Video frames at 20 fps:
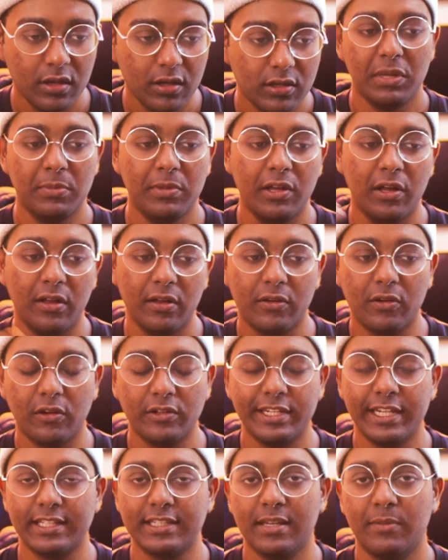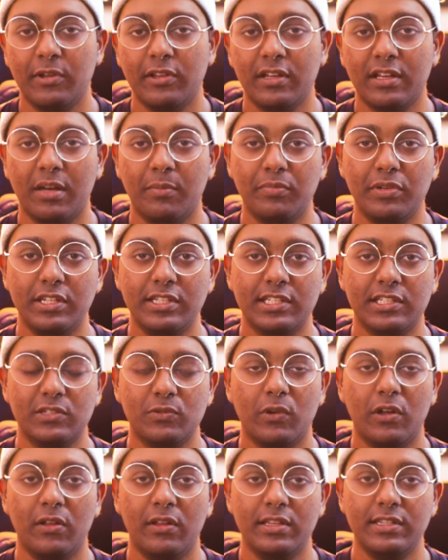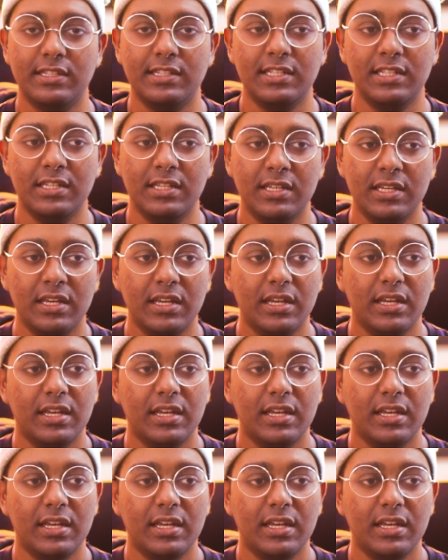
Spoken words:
Maybe I'll contact some other companies as well and see